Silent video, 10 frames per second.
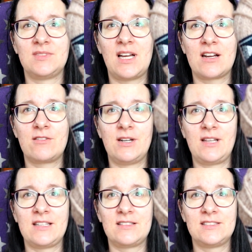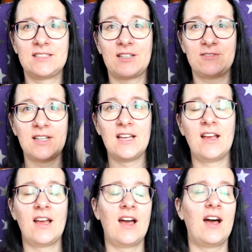acrylic stuff,
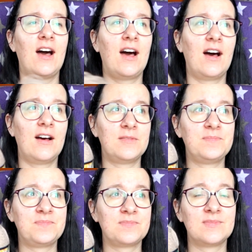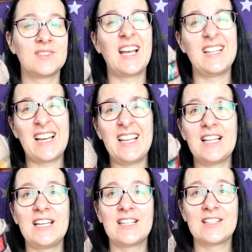and I
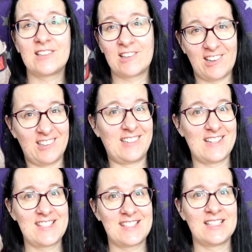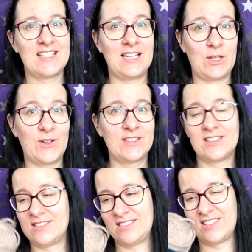like colors a
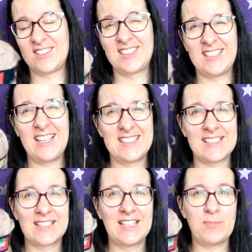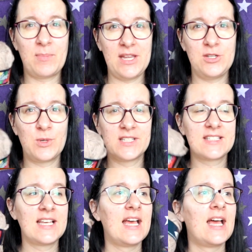lot, not exactly beige
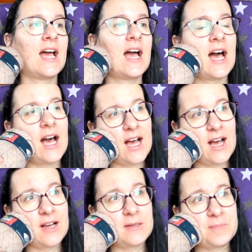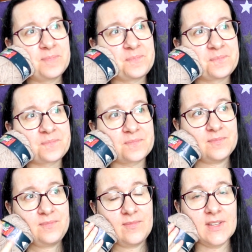ones, I
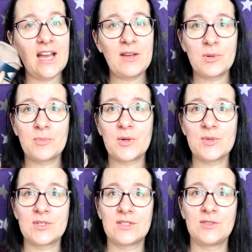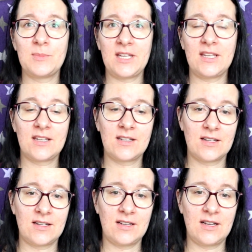proposed to
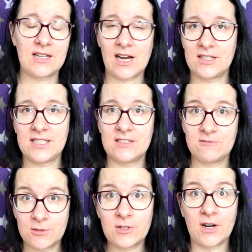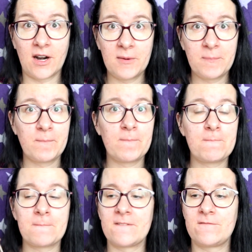make a cardigan for her
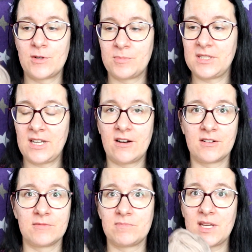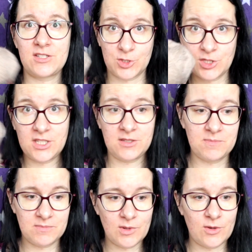from the yarn as she
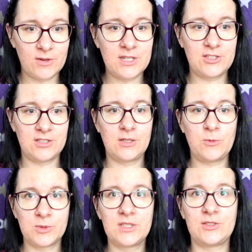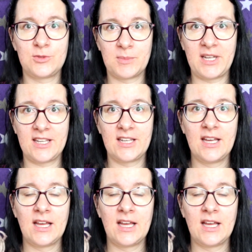originally wanted to make.